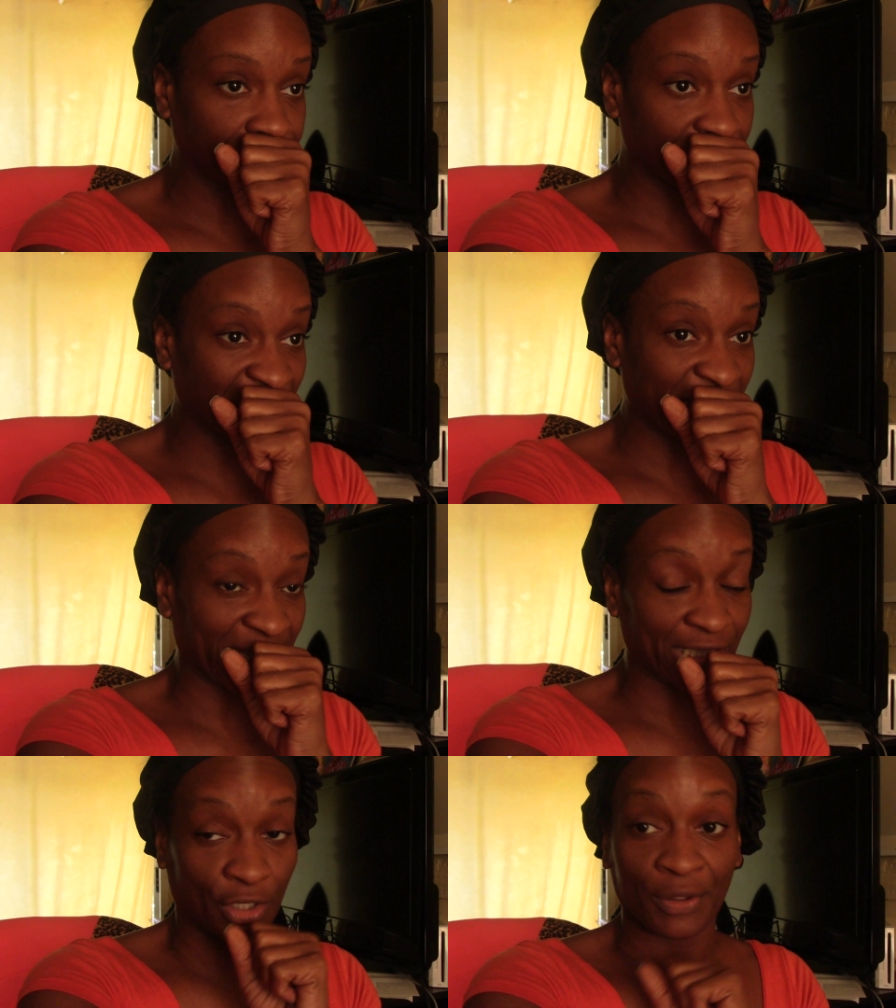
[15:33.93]
because
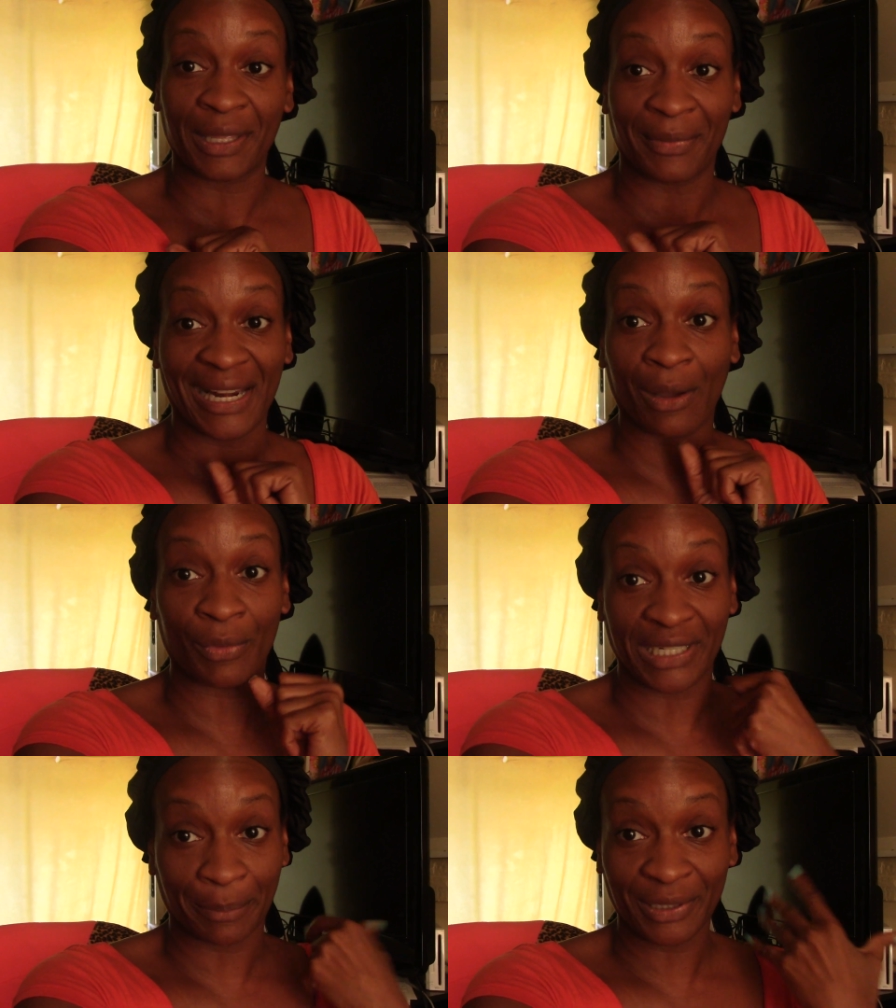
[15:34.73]
I told him that I
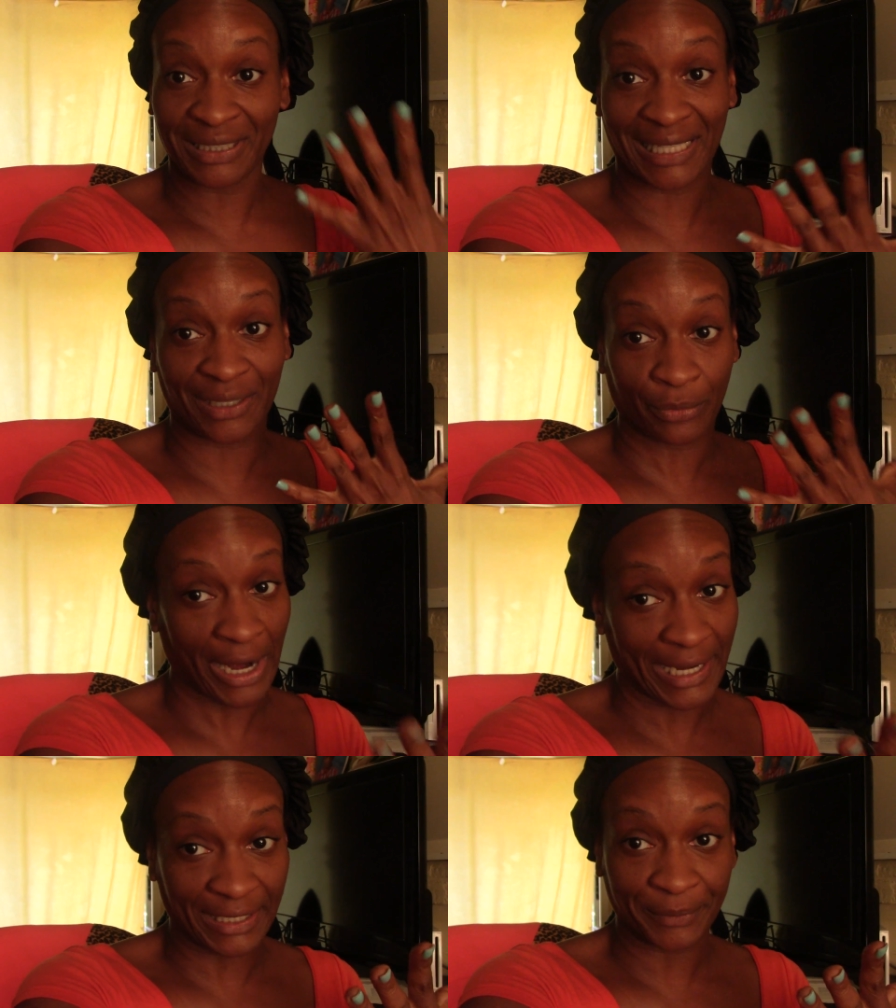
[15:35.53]
wanted to put that in
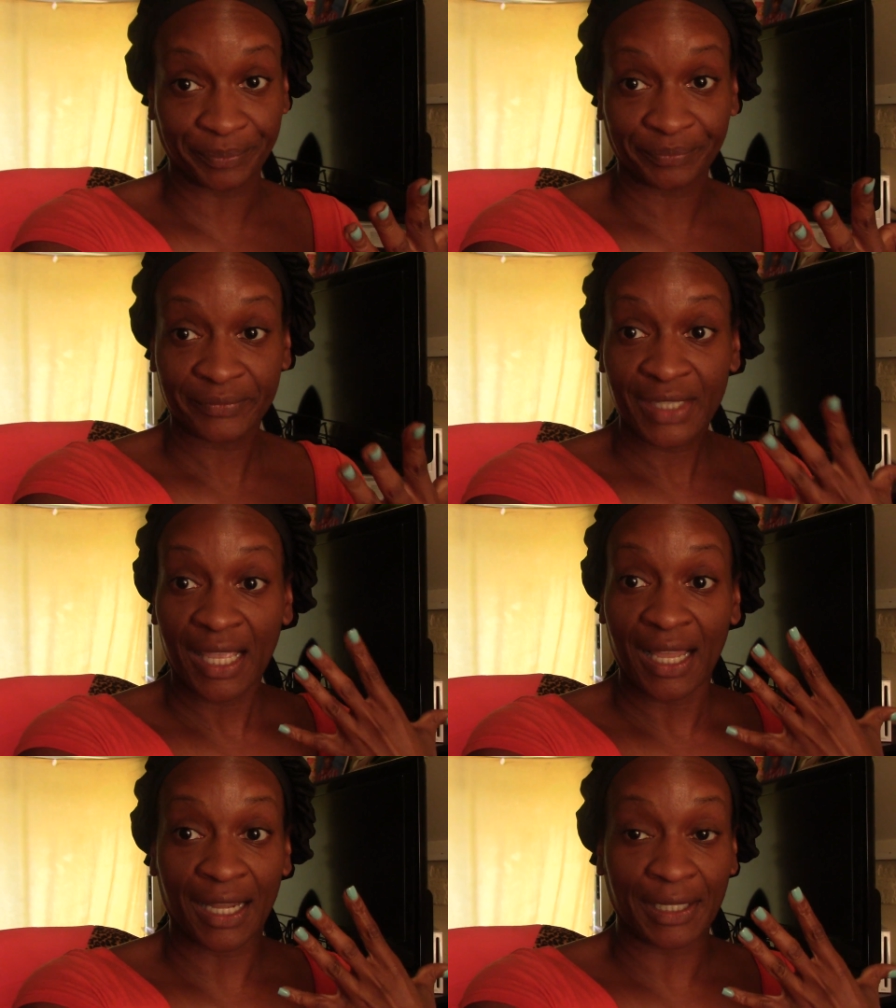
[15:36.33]
writing.
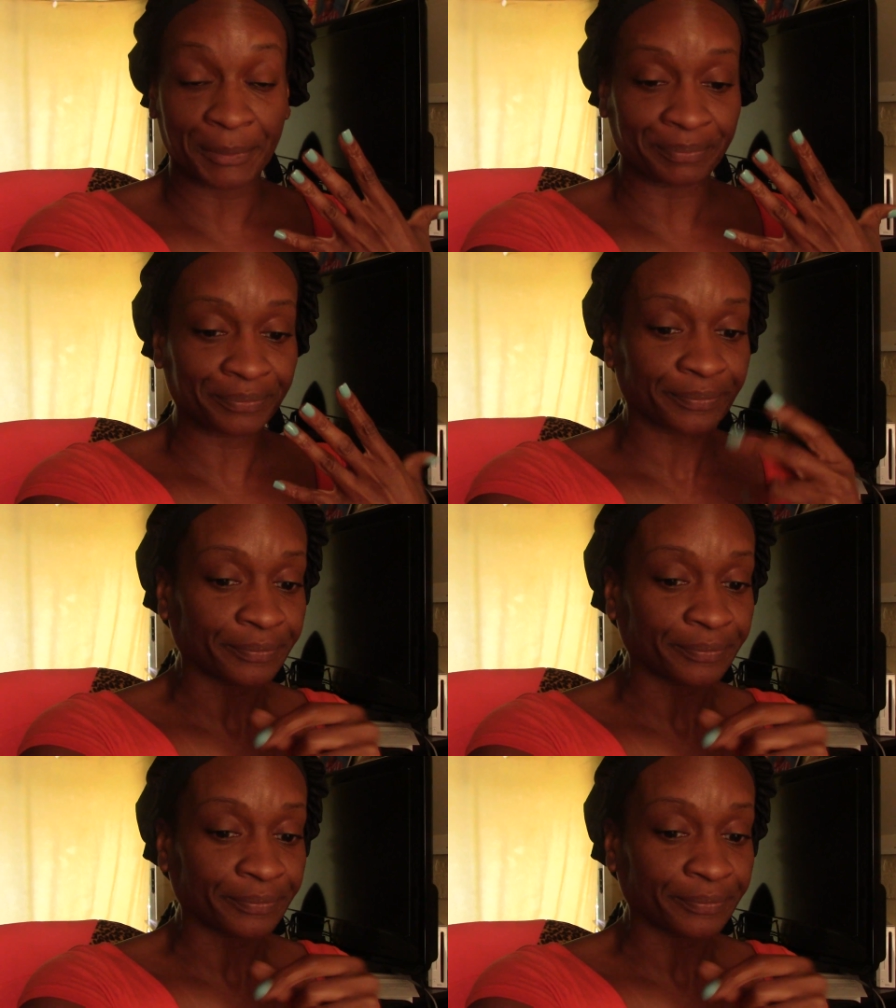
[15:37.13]
Um,